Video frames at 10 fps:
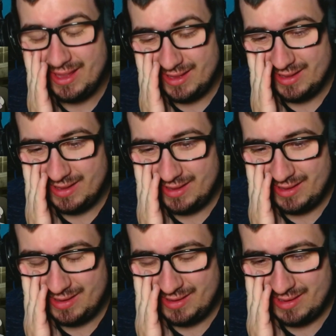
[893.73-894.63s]

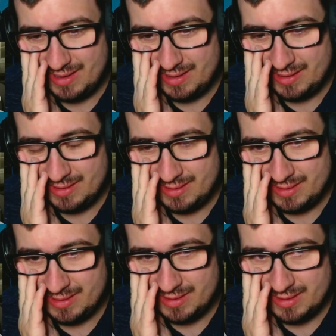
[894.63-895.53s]

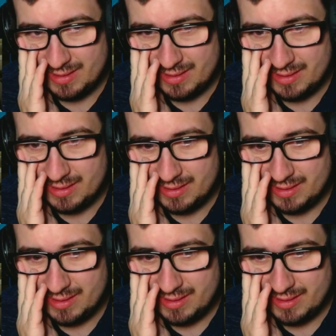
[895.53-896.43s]

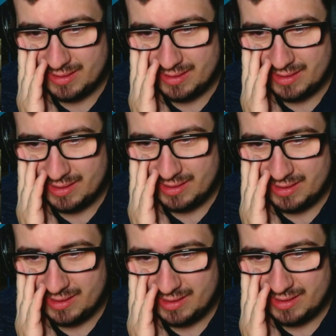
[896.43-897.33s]

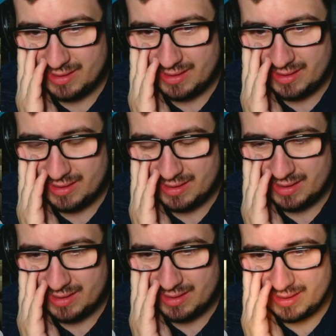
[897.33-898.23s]

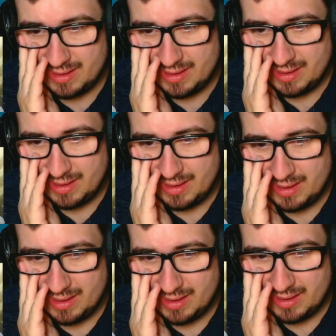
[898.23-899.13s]

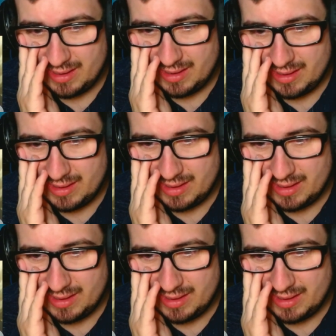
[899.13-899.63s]
(no one is talking)